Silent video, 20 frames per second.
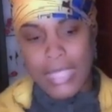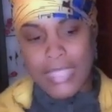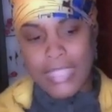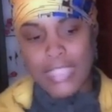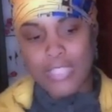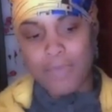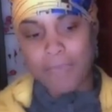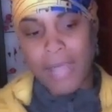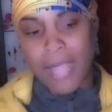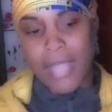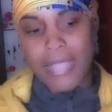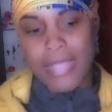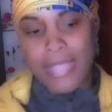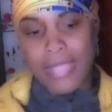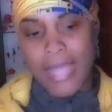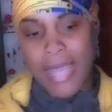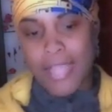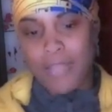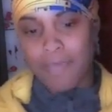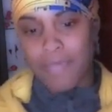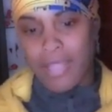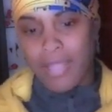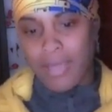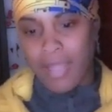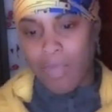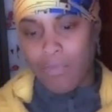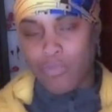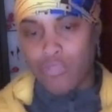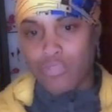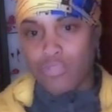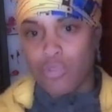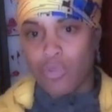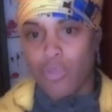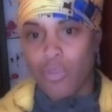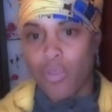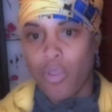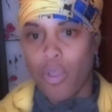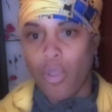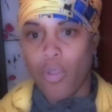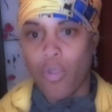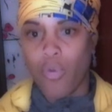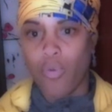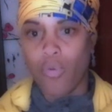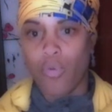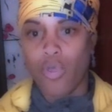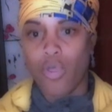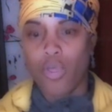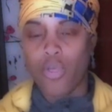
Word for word: despite not being able to go